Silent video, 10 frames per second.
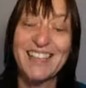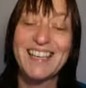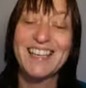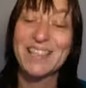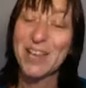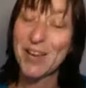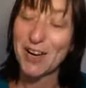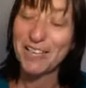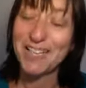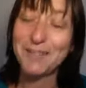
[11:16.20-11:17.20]
So I'm
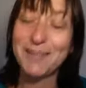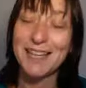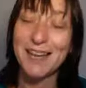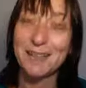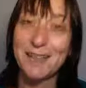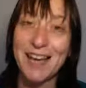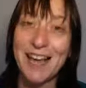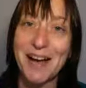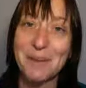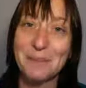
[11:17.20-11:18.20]
going to leave it there for
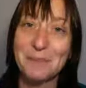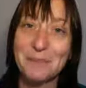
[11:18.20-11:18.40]
now.